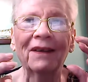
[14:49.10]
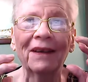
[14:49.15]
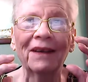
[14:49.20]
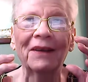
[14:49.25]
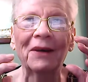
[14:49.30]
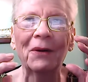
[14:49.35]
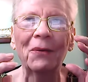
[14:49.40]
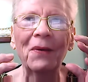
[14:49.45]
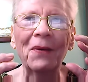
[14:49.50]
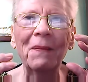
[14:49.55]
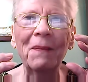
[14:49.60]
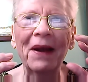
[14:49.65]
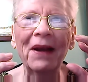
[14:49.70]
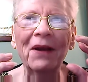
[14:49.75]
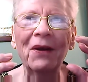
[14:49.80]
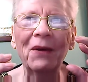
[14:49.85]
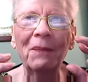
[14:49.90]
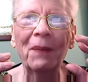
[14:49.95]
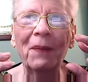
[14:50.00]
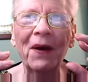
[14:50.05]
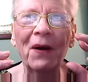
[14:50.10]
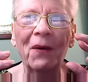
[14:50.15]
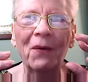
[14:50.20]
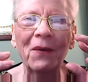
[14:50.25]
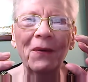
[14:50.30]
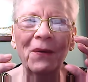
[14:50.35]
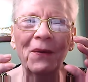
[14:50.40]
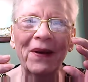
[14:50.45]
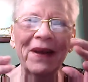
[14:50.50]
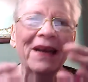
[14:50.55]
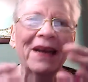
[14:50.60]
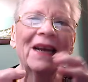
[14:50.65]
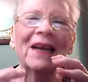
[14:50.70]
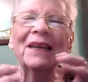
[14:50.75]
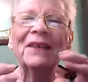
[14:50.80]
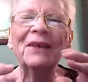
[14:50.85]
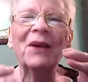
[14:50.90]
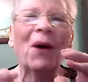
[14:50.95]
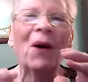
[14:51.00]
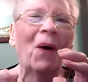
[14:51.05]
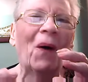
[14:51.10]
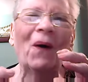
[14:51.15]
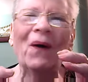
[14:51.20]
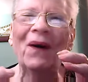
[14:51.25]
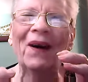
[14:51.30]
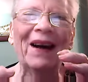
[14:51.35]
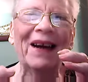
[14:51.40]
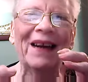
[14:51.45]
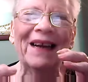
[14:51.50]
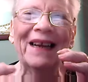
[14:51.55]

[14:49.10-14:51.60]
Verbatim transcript: It would make good pair, wouldn't we? No.